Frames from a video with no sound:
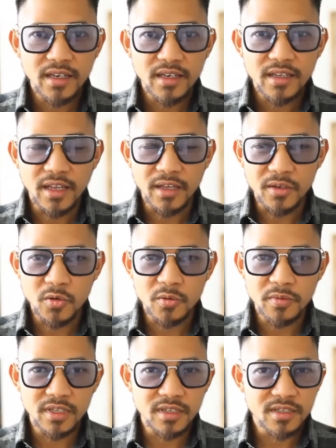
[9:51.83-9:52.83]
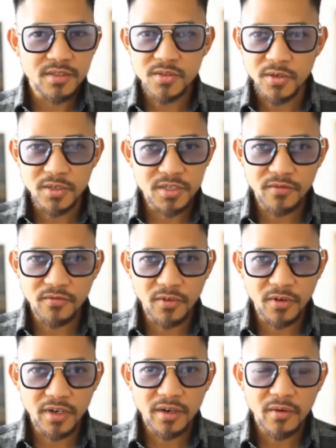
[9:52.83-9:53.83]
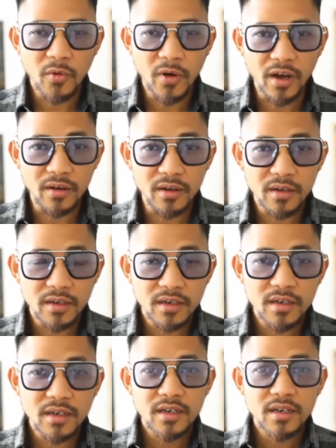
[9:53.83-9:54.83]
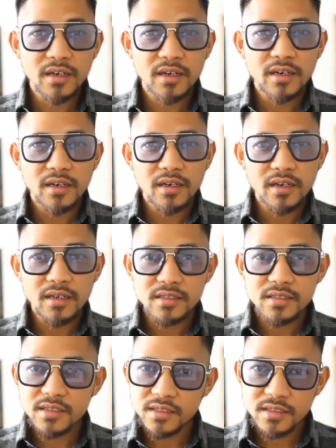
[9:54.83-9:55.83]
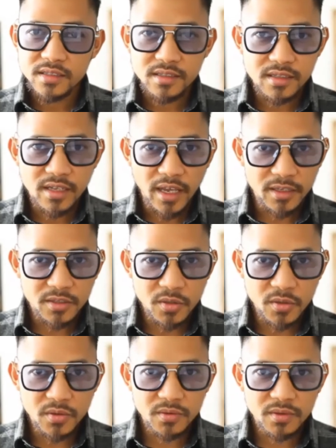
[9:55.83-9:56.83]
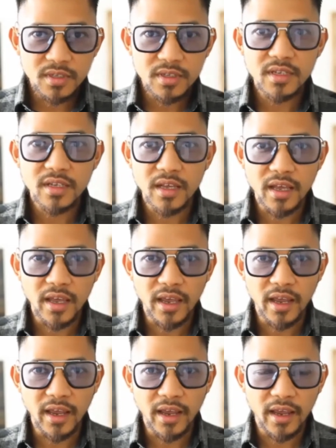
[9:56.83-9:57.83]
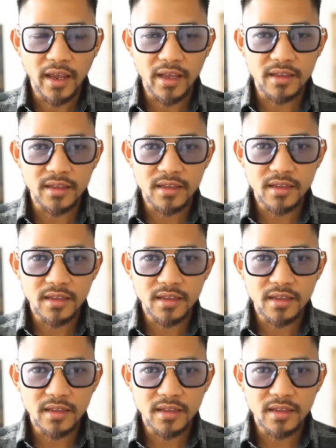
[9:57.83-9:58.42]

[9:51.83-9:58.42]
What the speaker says: that you've been searching for. Well, stay tuned, and